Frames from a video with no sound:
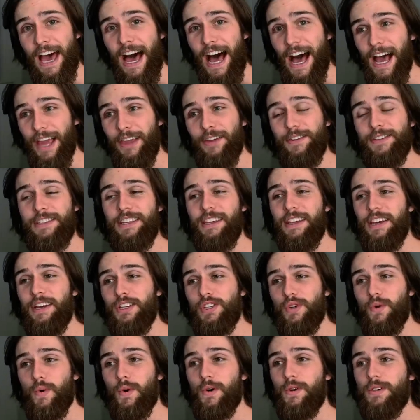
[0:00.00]
I use the
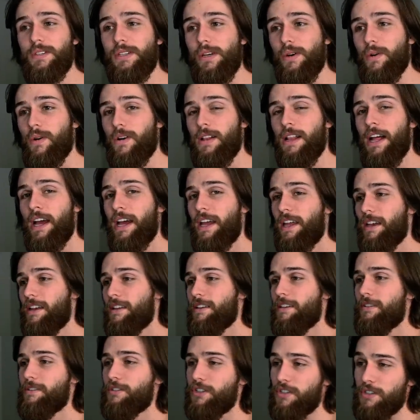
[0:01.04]
Squirrel SQL client,
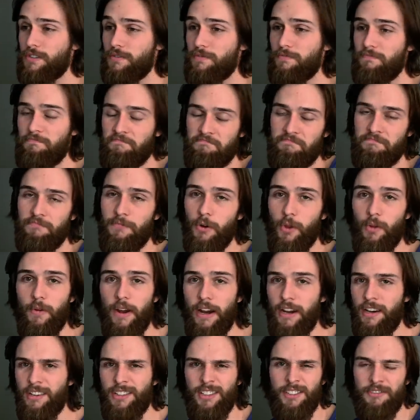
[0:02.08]
just for the
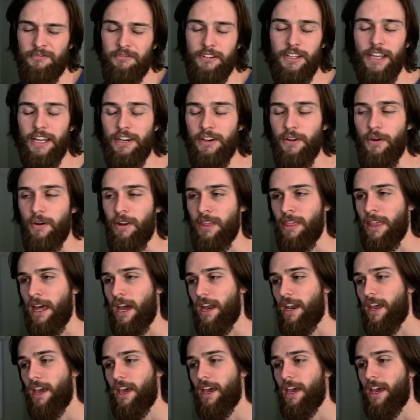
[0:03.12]
record, just feel like noting
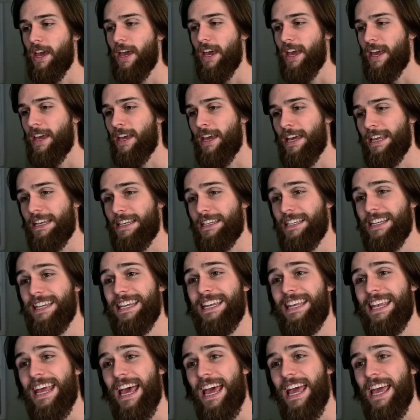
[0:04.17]
that. And
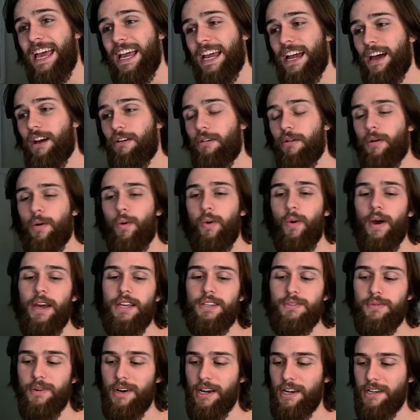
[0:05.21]
today I got a
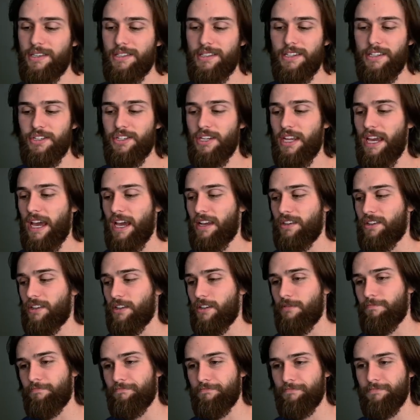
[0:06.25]
request where I essentially had
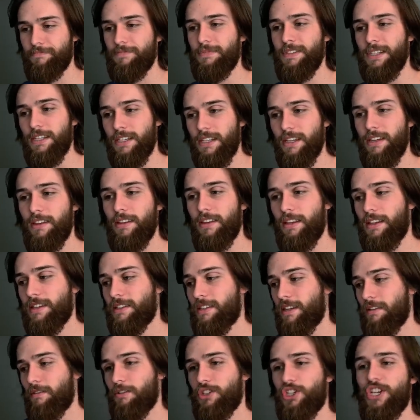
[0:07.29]
to
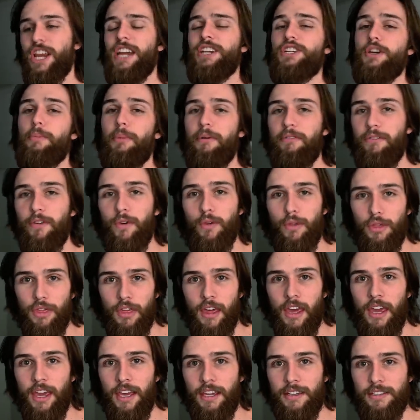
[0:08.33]
change up a few
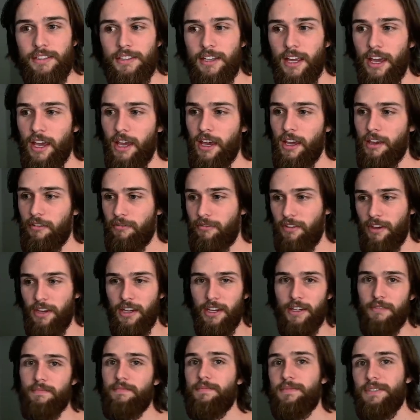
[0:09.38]
things
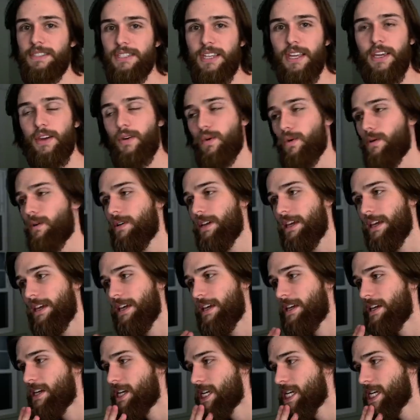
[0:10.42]
via SQL,
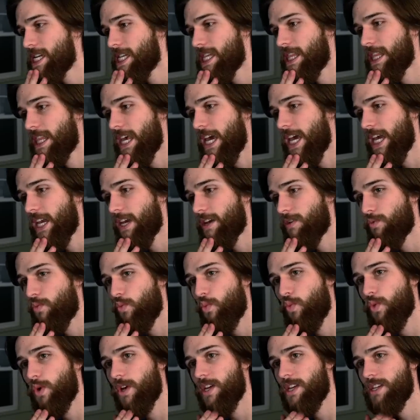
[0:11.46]
and that
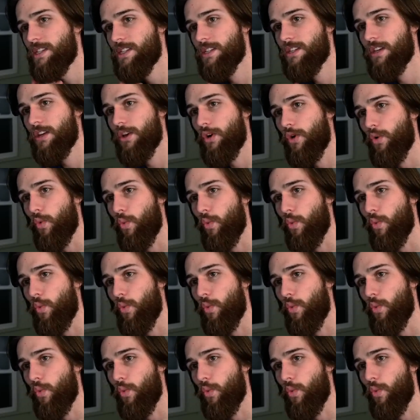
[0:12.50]
was